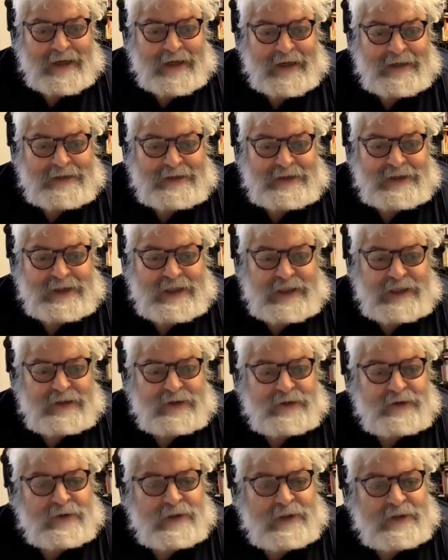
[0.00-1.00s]
She
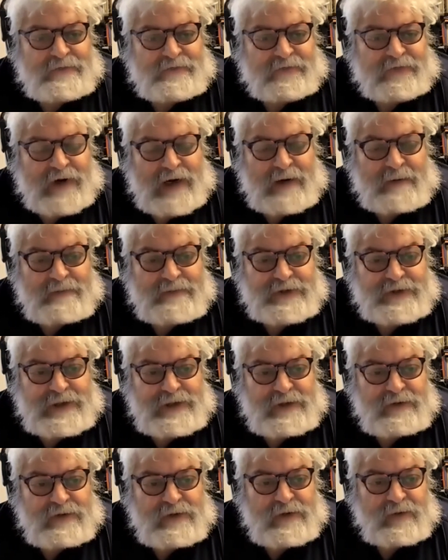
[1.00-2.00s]
knew
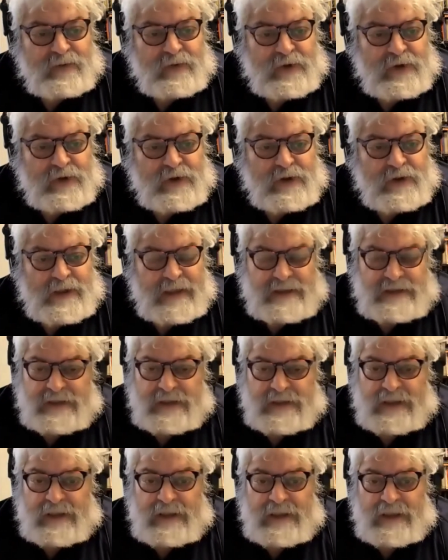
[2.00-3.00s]
the word as
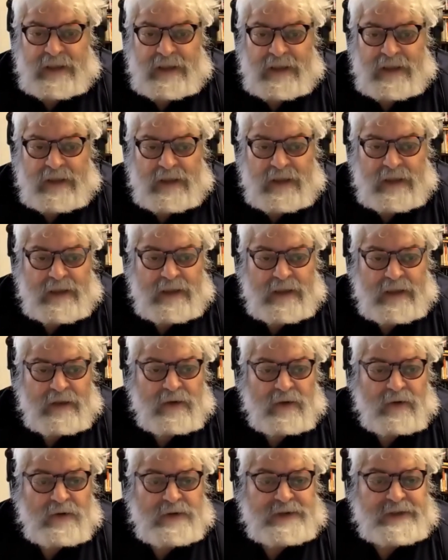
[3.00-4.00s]

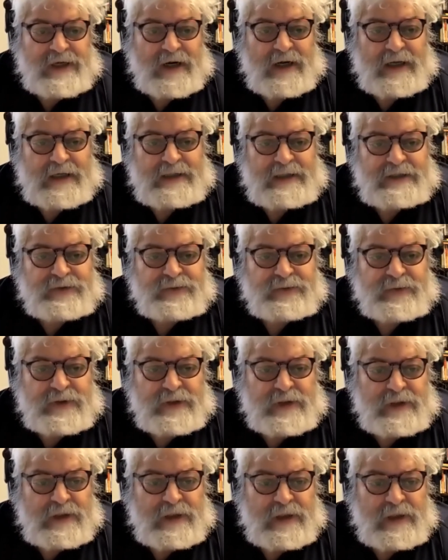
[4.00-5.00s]
an old Scottish
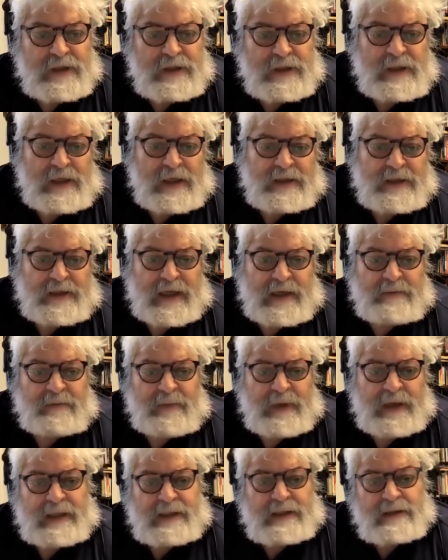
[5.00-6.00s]
word that
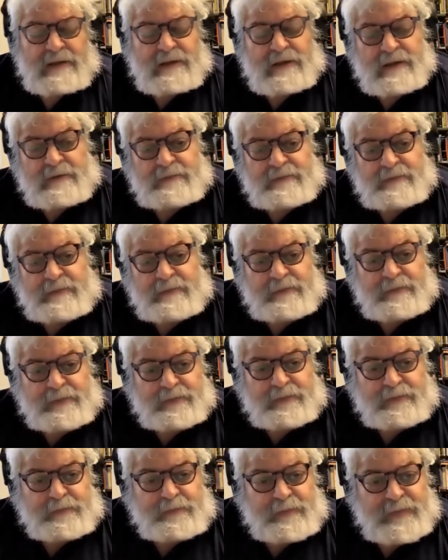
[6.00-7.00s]
meant the
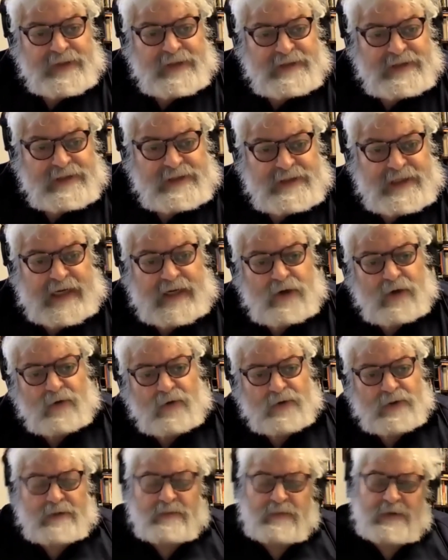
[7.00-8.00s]

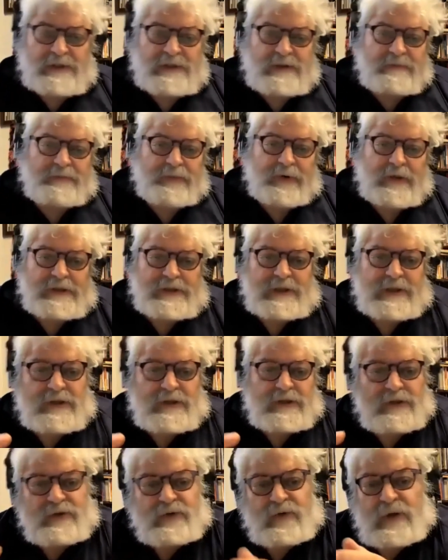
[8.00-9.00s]
stakeholder was the person
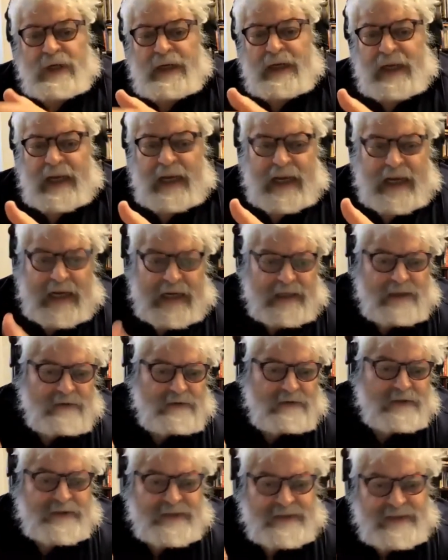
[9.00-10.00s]
who
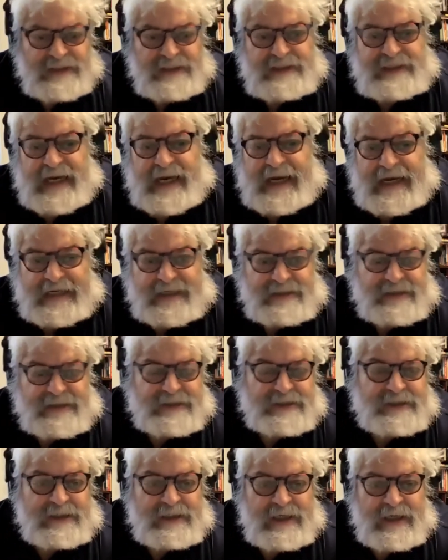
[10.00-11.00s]
held the
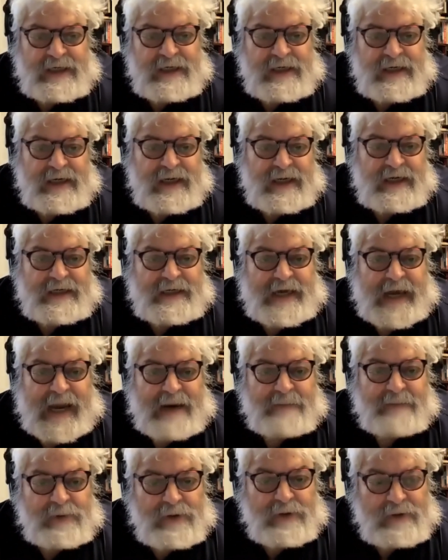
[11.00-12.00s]
stakes in a
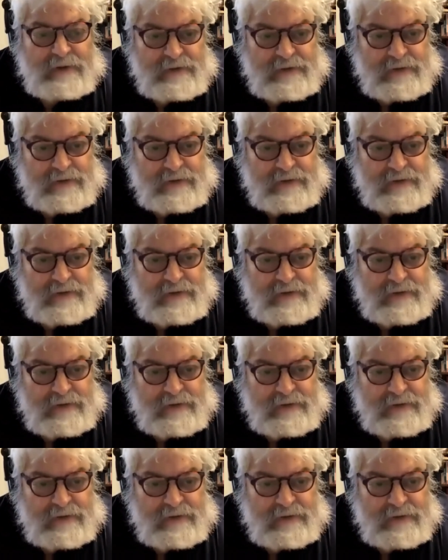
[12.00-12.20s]
gamble